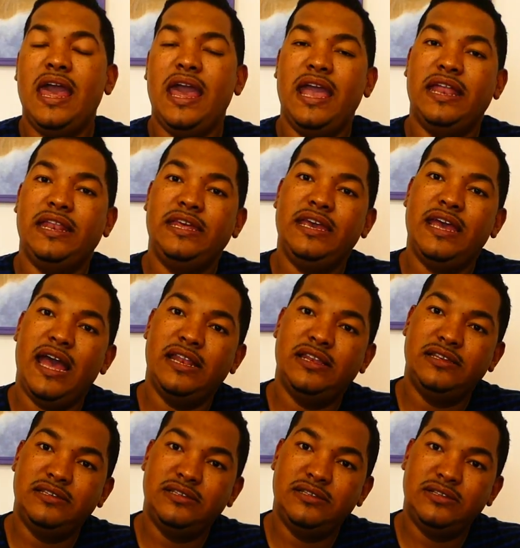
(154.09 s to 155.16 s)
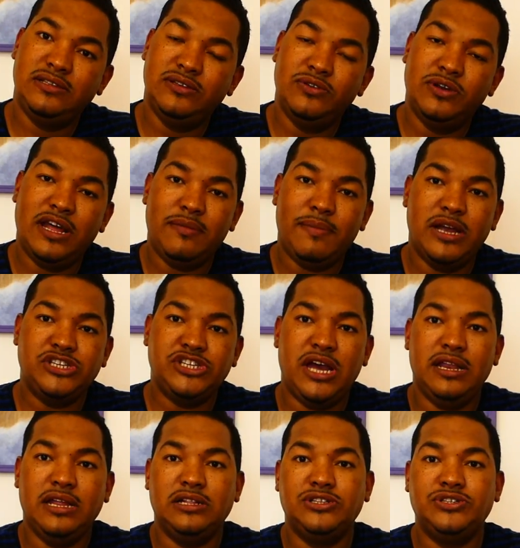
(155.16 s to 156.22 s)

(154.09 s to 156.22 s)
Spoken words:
and he had looked at my channel